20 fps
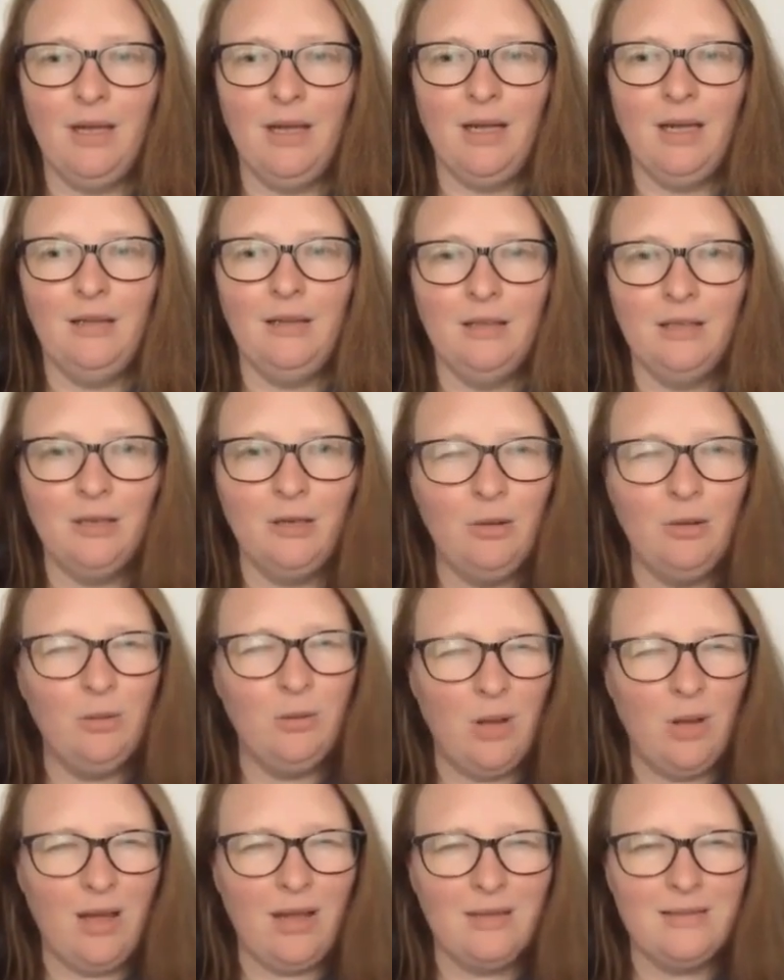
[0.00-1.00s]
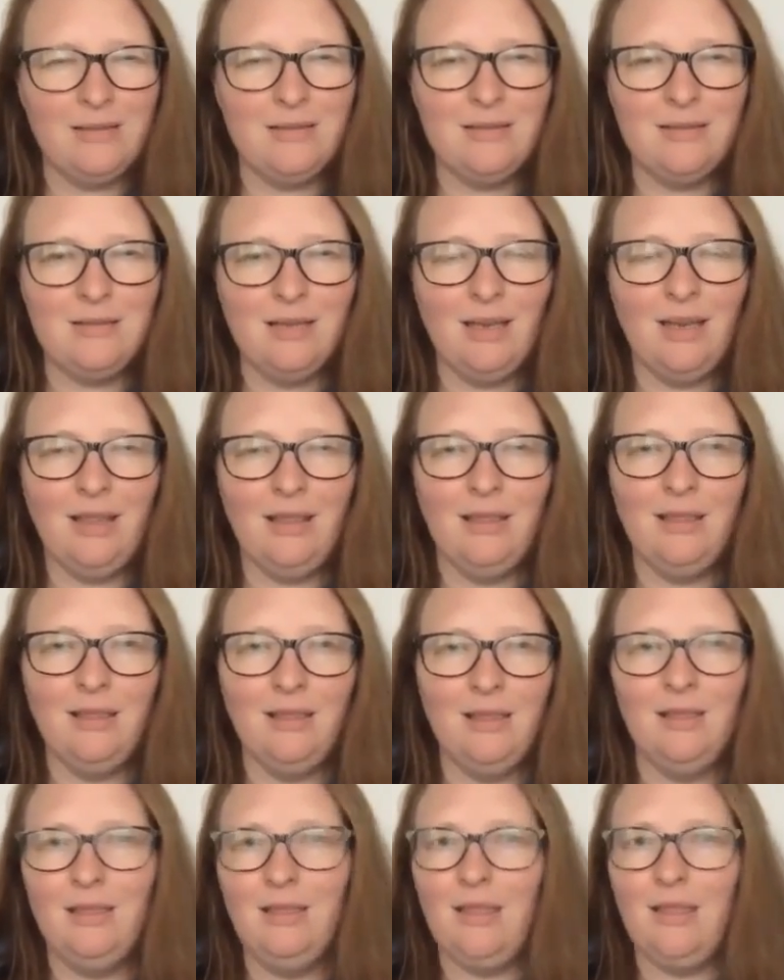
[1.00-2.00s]
a little lost
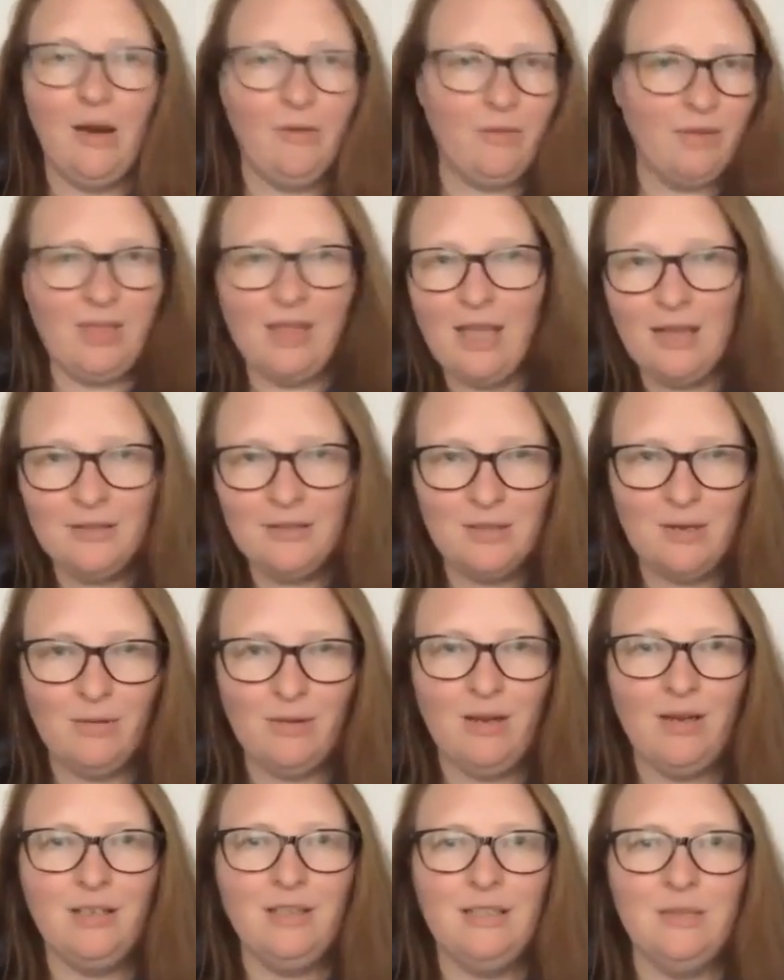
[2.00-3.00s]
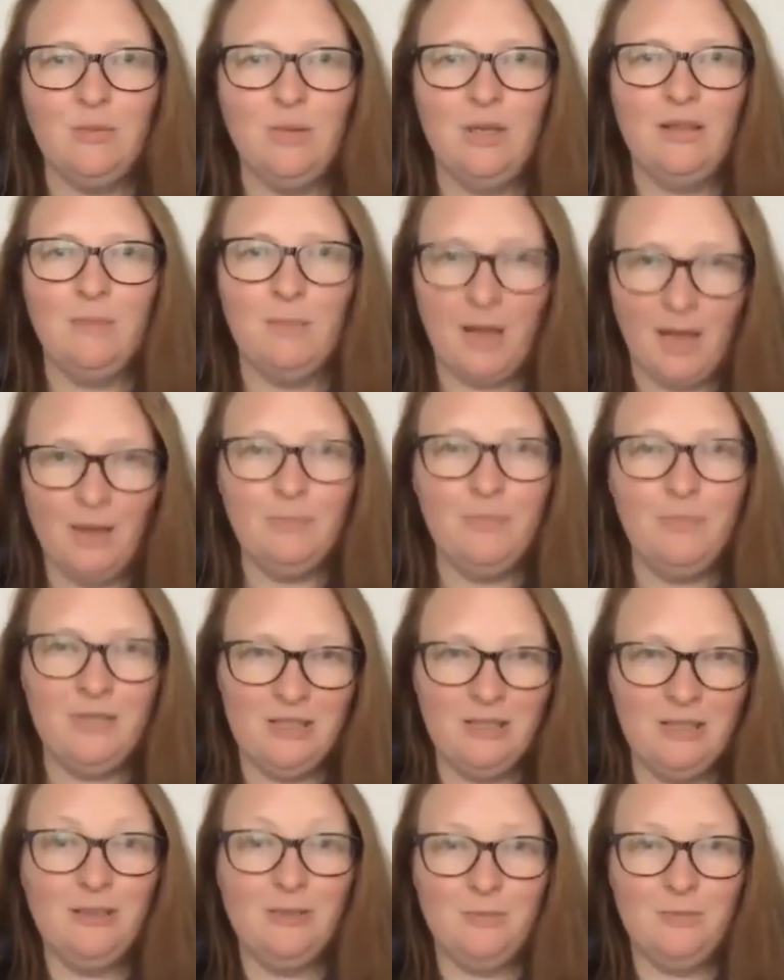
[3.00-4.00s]
in everything else going on because we had the pomp and
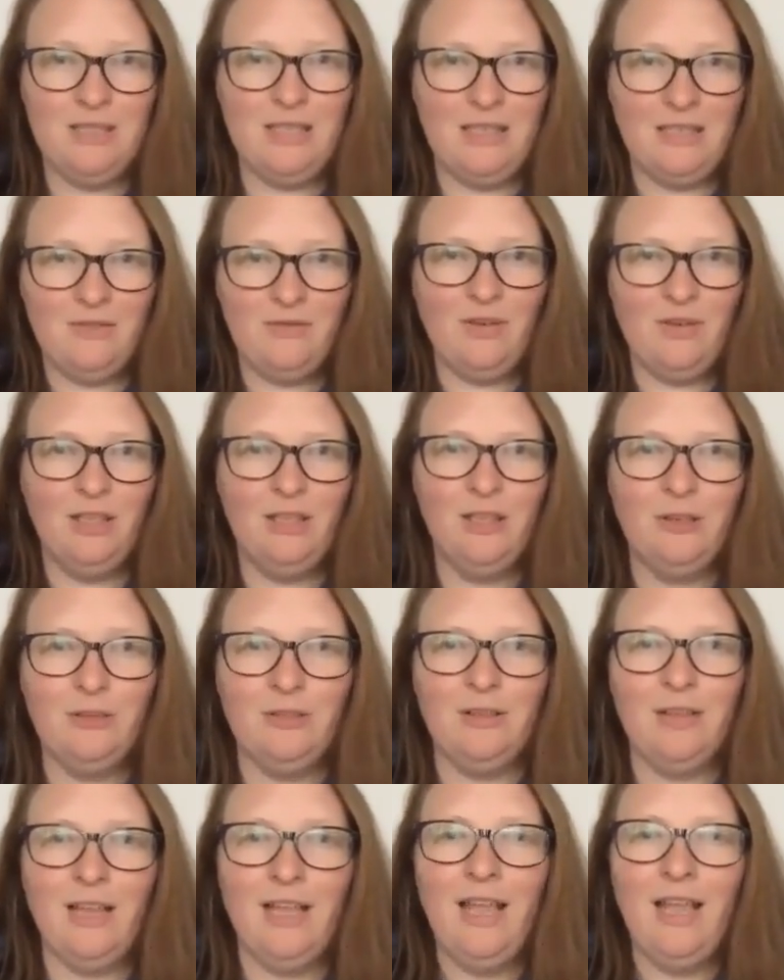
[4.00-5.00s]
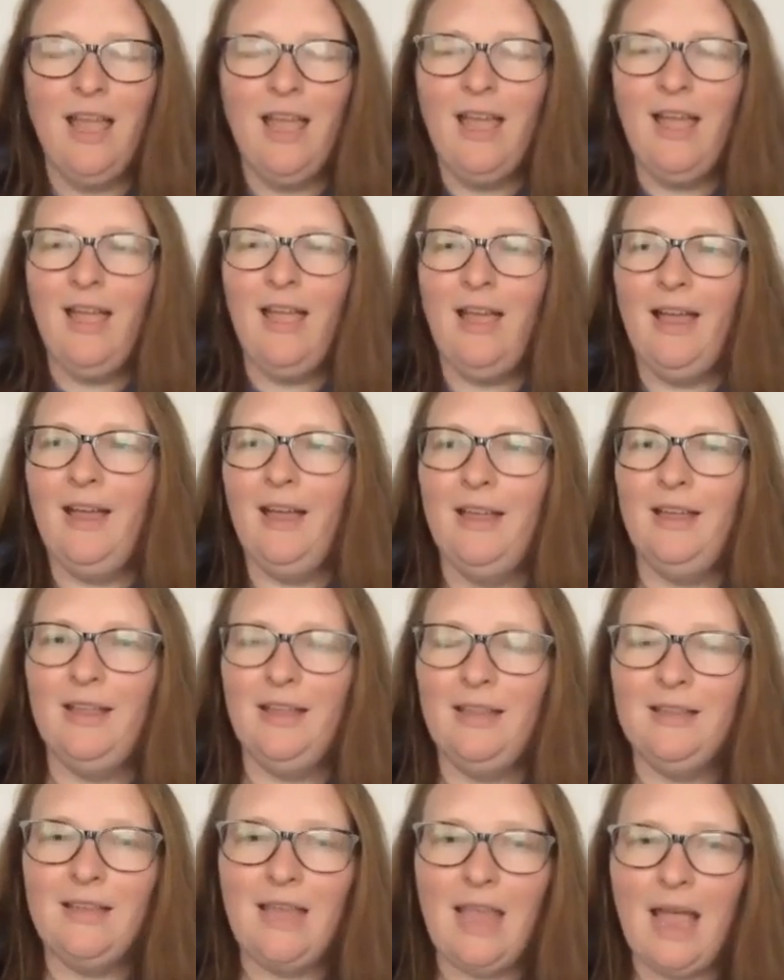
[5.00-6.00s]
circumstance, very literally,
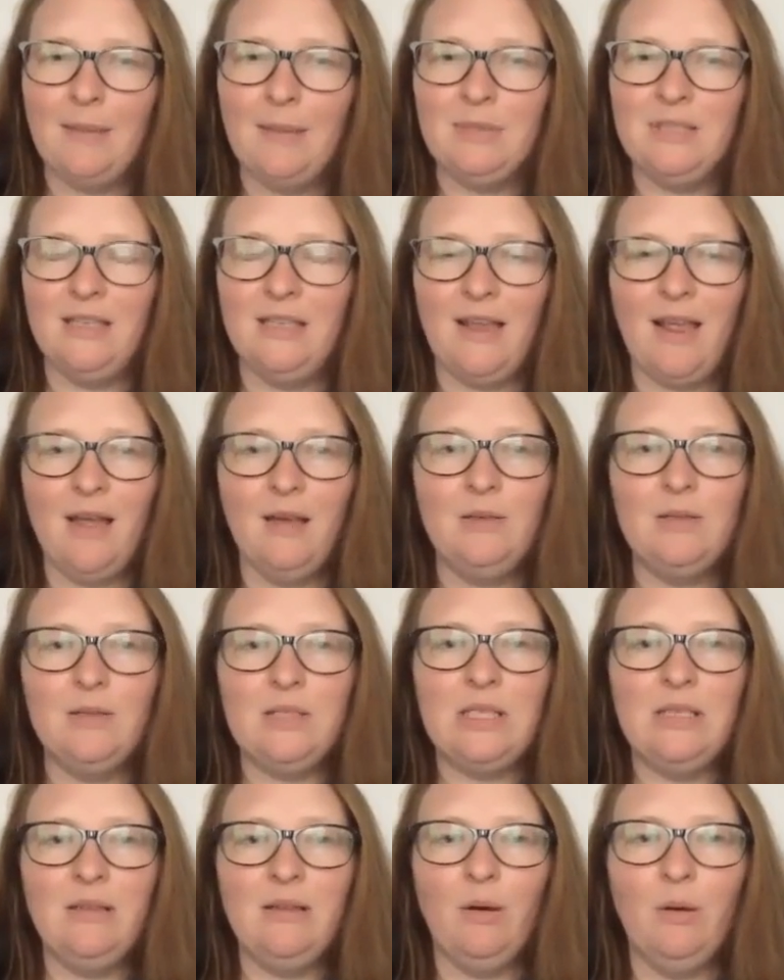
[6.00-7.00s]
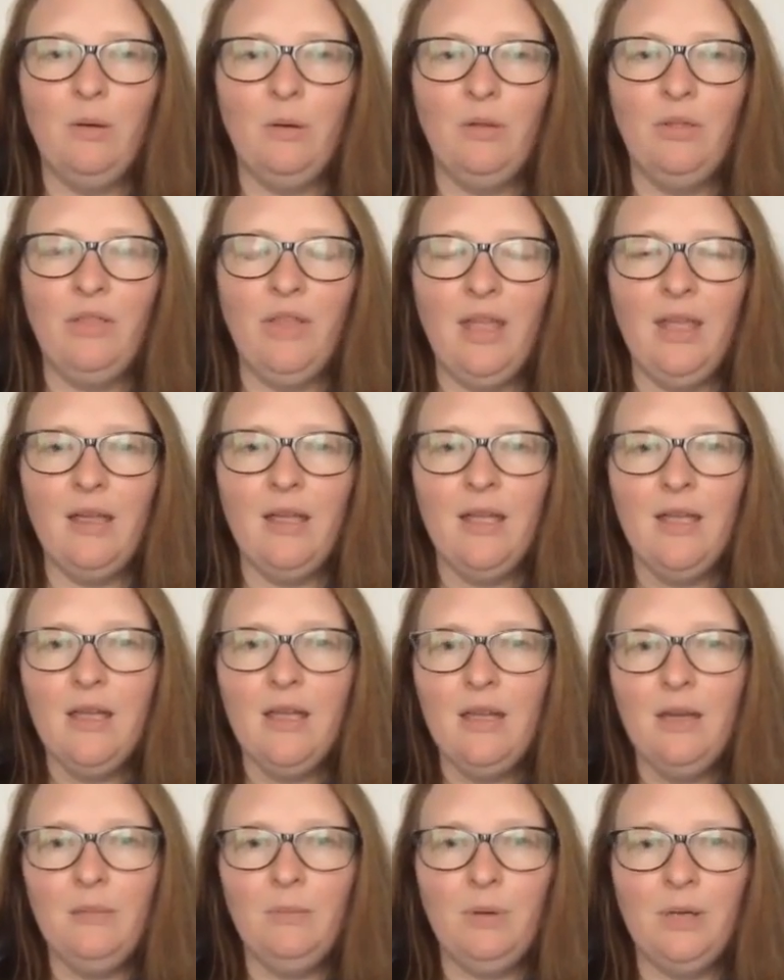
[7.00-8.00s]
and caps and the gowns and the whole thing.
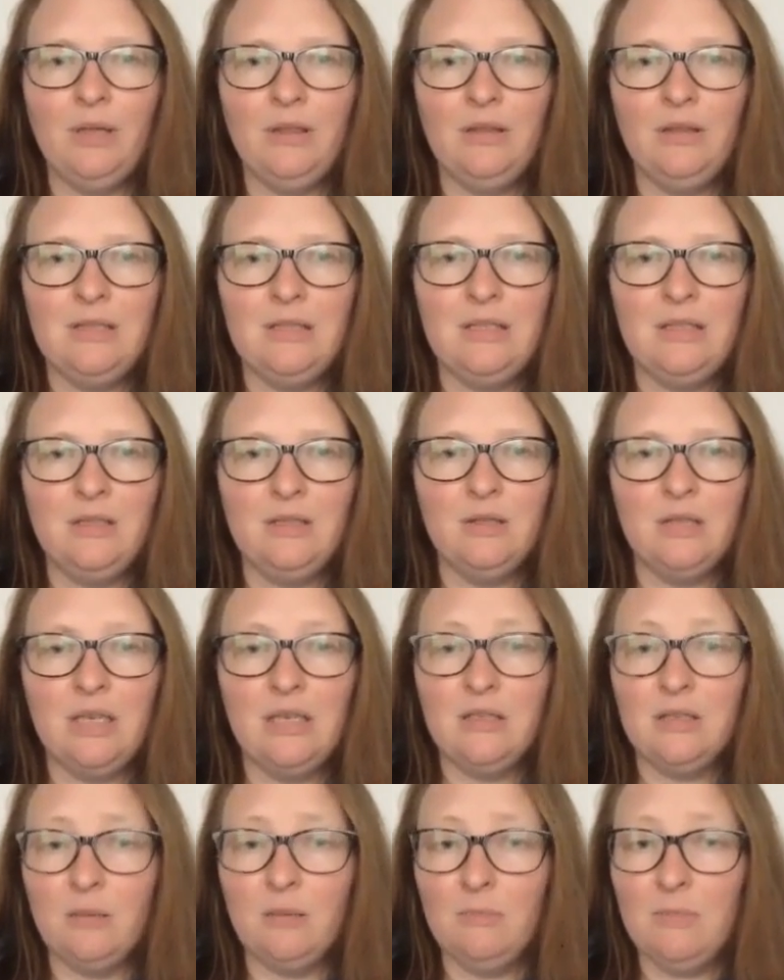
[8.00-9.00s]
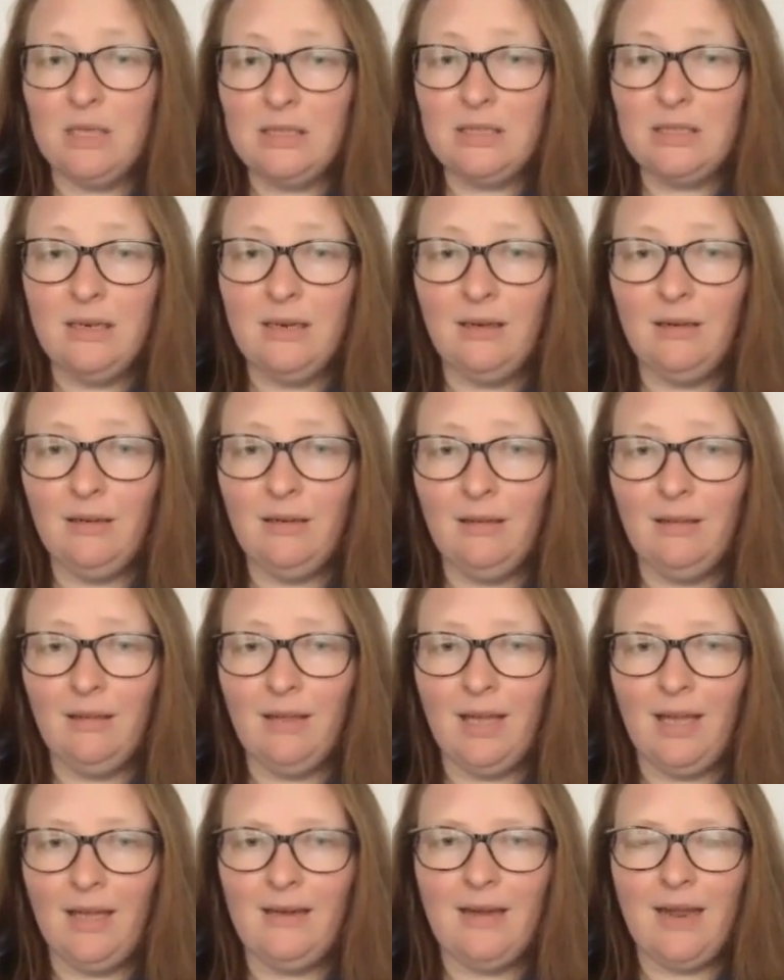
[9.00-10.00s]
But since those kids are missing
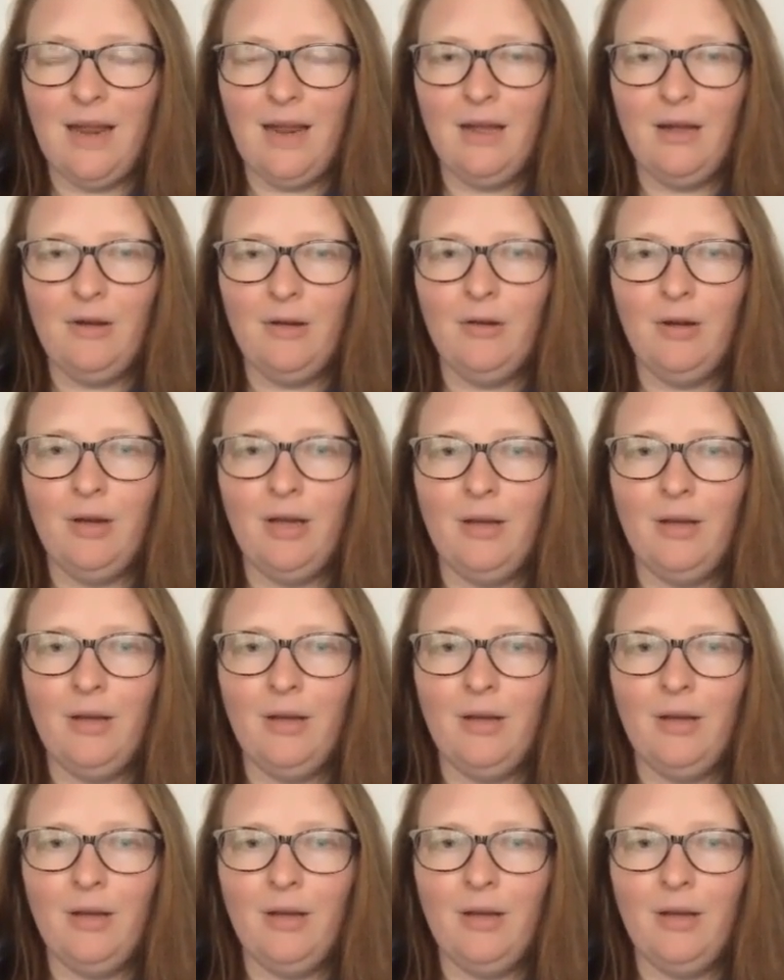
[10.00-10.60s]
that now,